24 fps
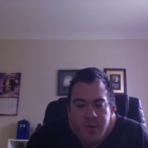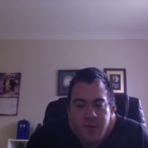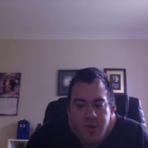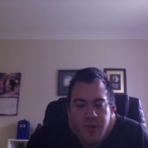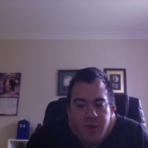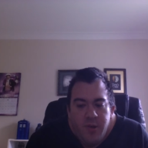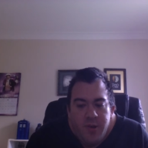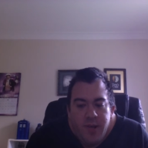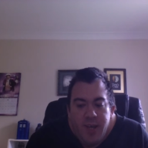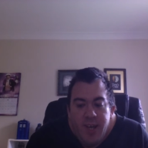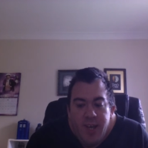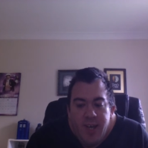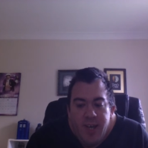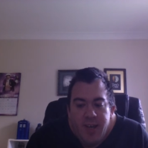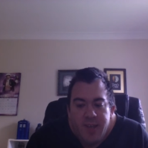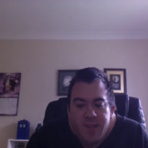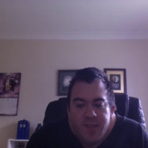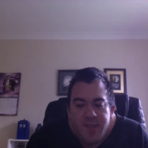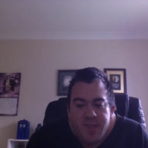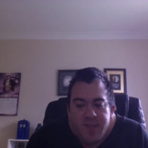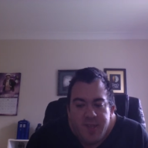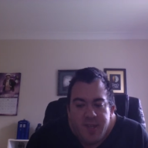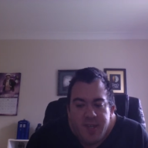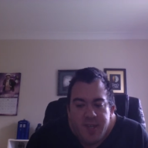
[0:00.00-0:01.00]
Who
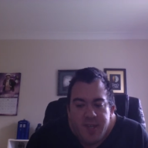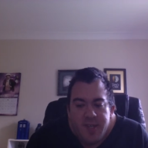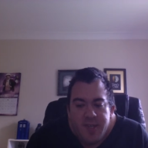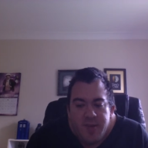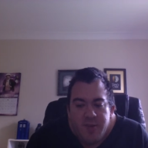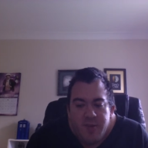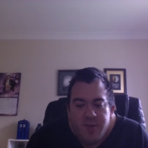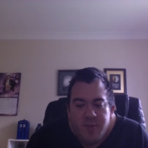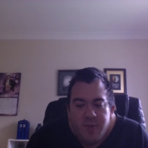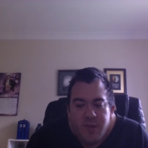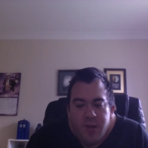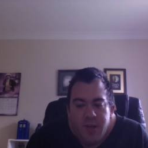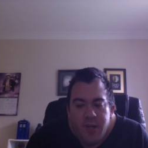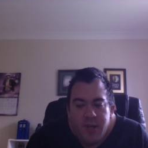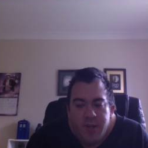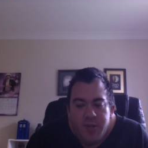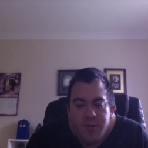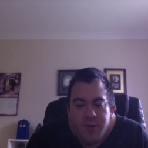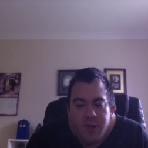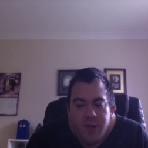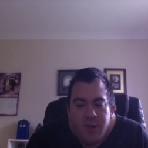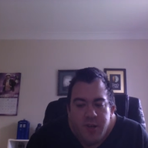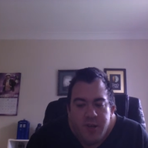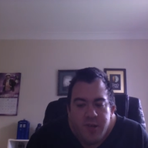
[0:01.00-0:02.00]
cares? Stacey replied,
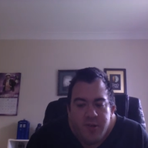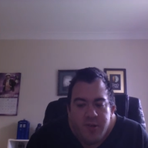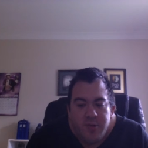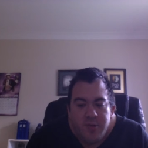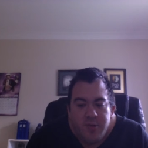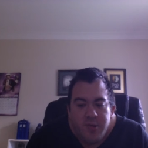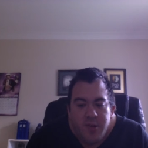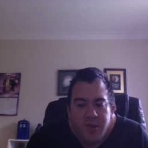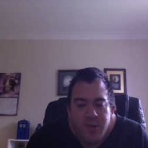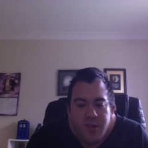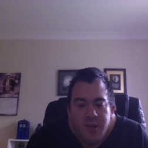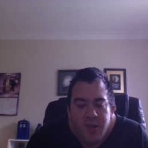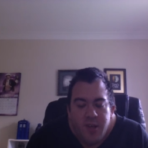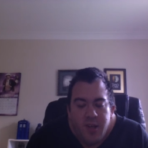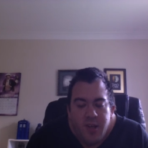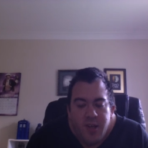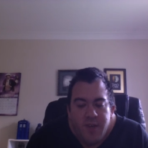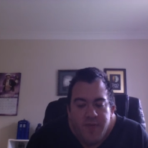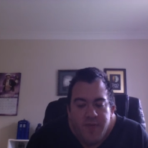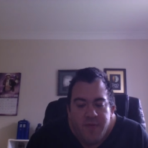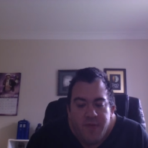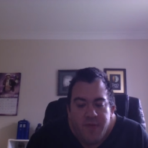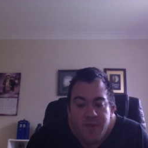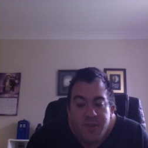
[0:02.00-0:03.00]
trying to control her
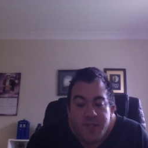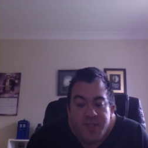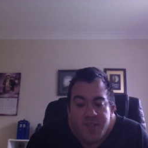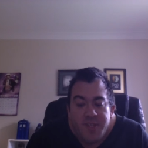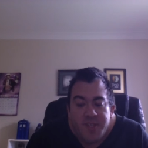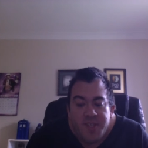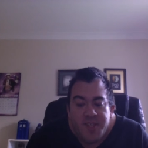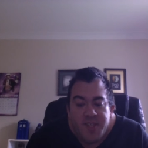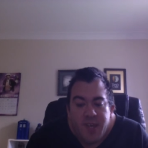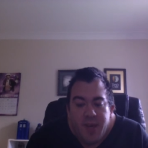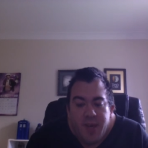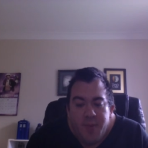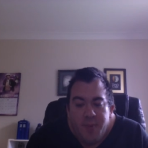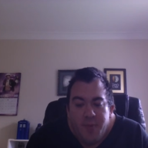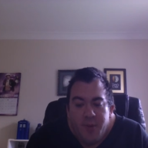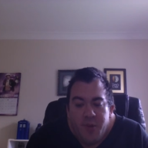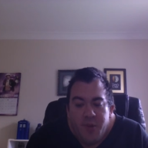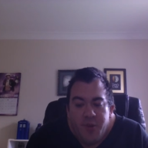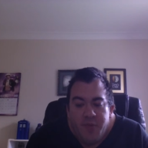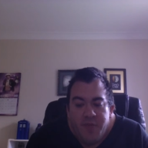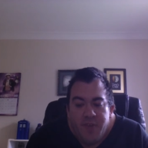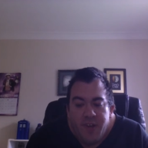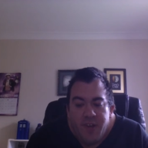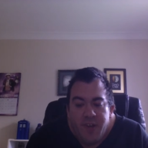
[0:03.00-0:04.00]
laughter. It's the same
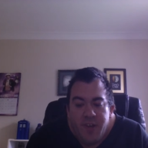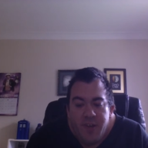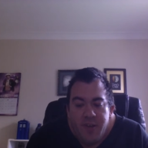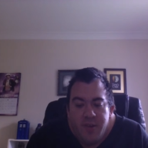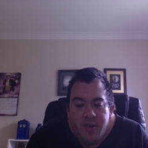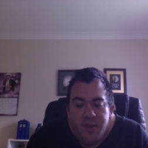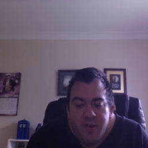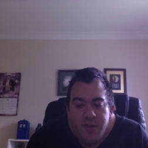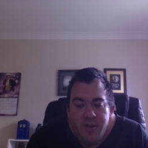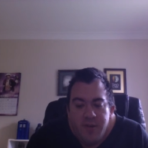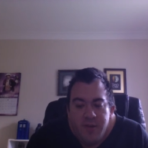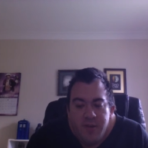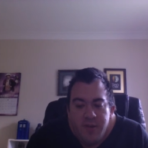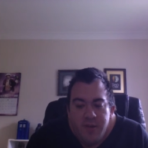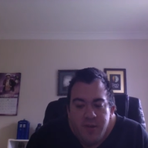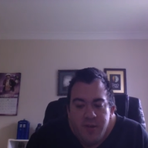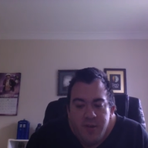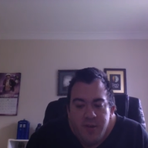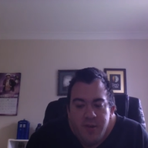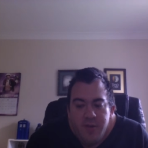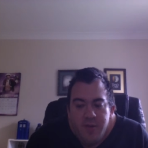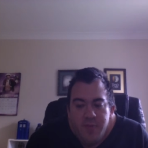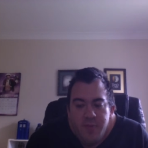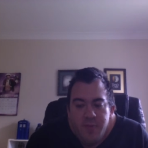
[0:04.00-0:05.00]
movie.
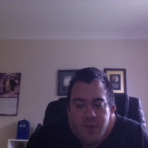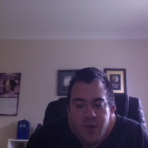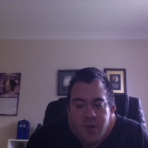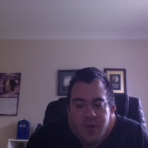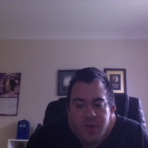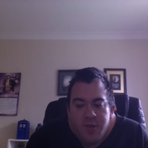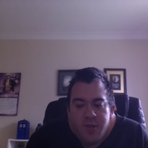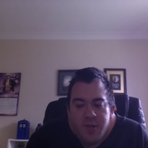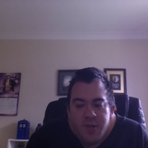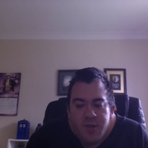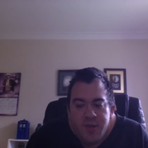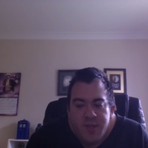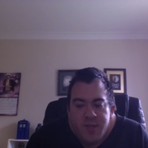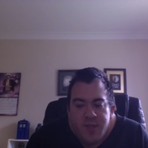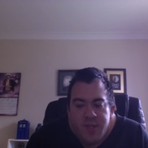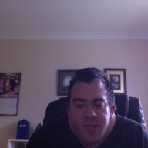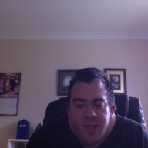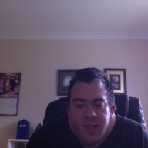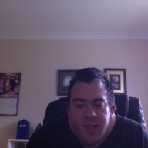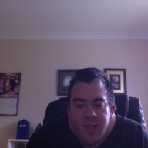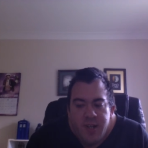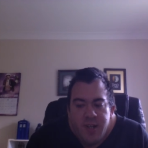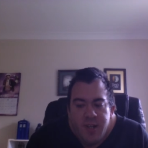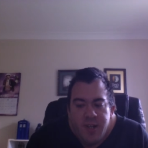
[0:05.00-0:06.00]
Both girls
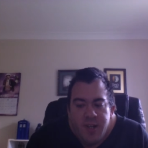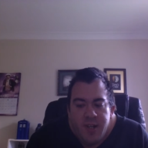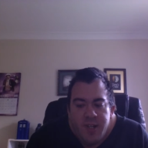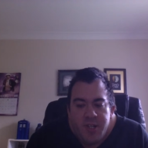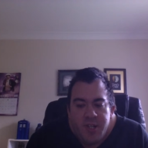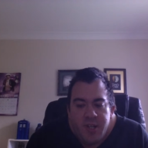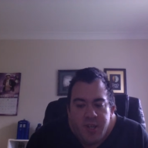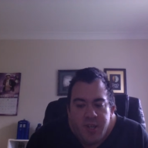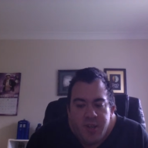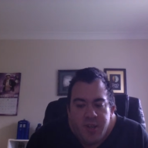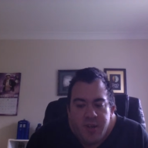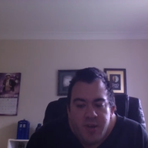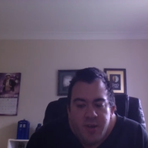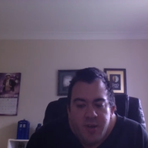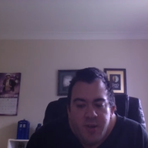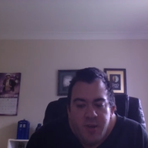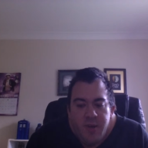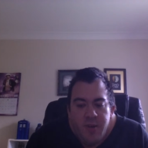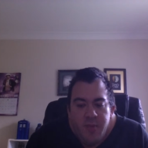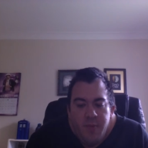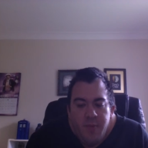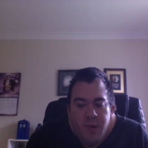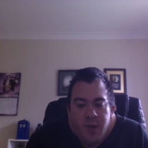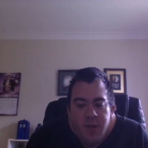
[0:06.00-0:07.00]
stared at each other,
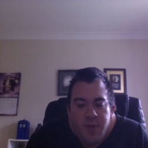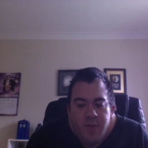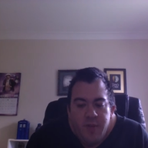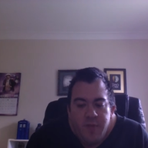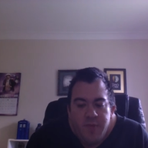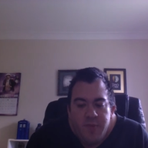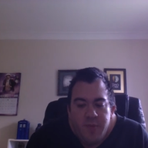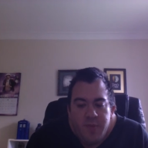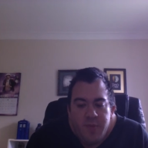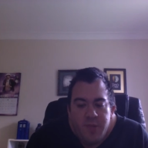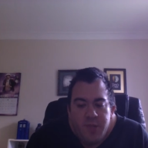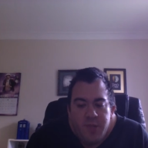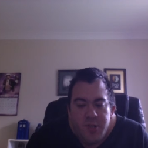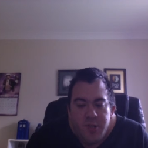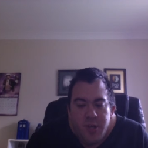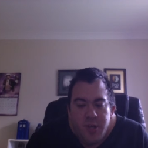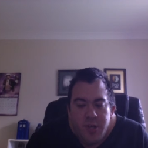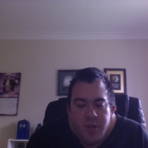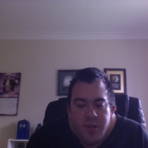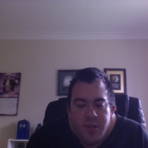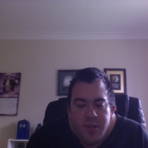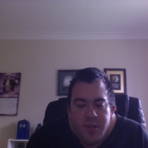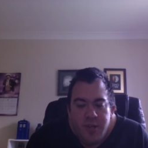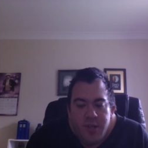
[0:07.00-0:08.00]
both of them
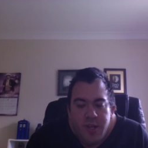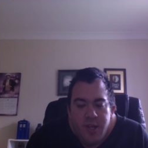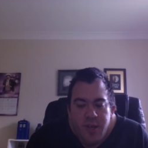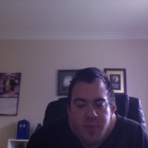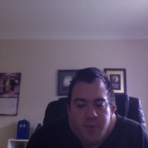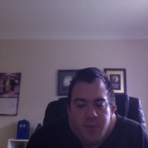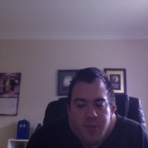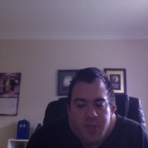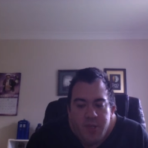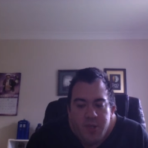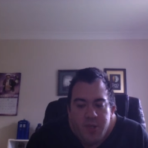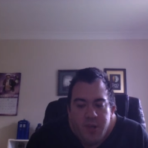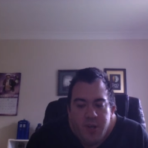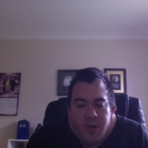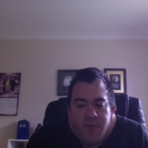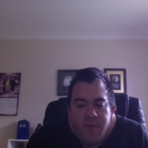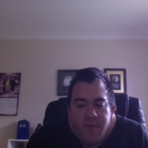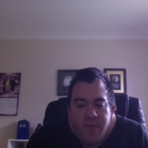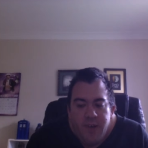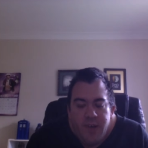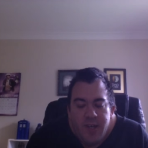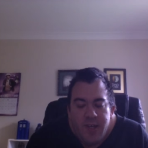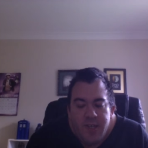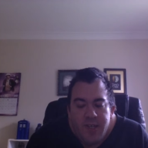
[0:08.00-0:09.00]
struggling to keep a straight
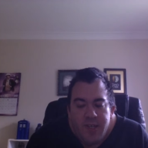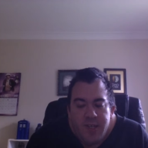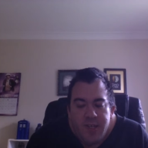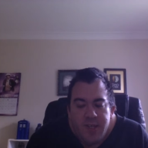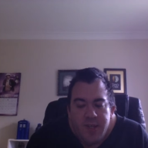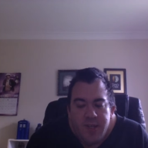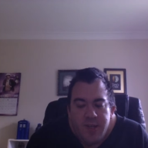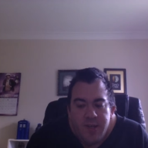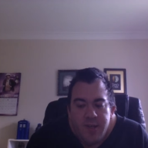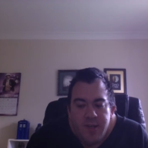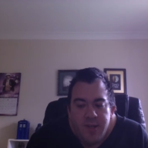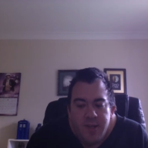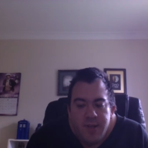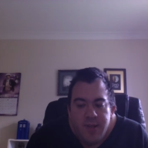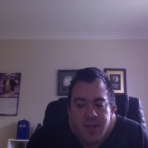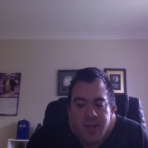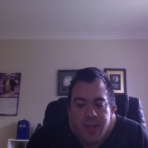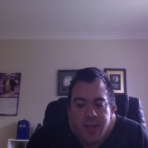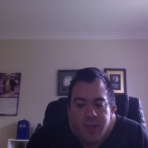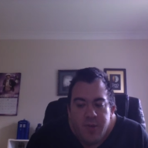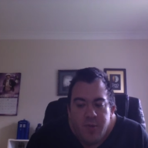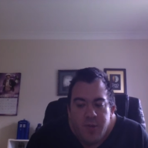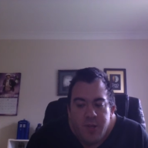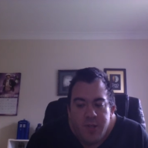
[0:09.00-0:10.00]
face.
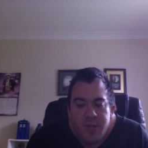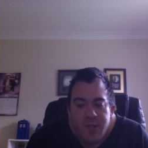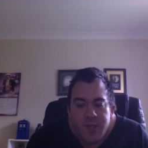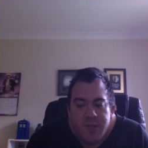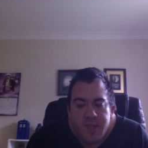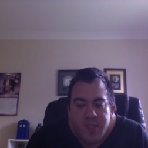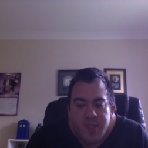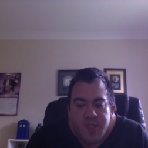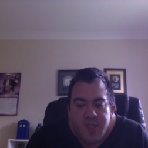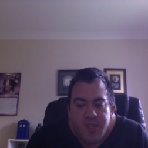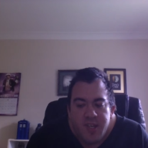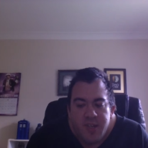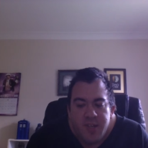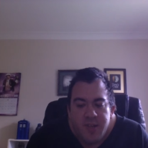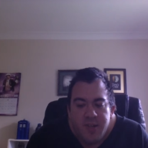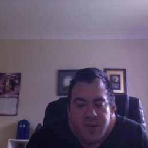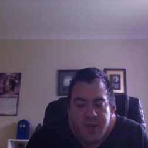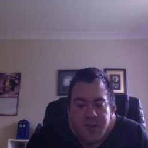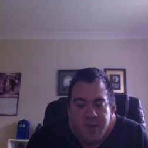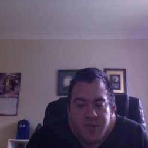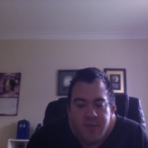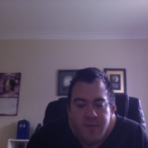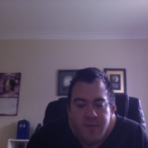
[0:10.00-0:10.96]
Neither one succeeded.